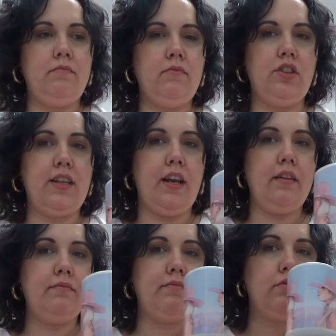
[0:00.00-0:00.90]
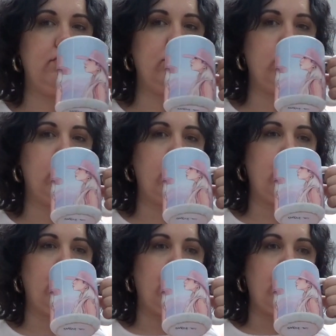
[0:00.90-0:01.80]

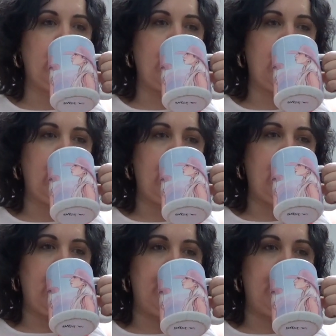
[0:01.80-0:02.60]
No one is speaking in this clip.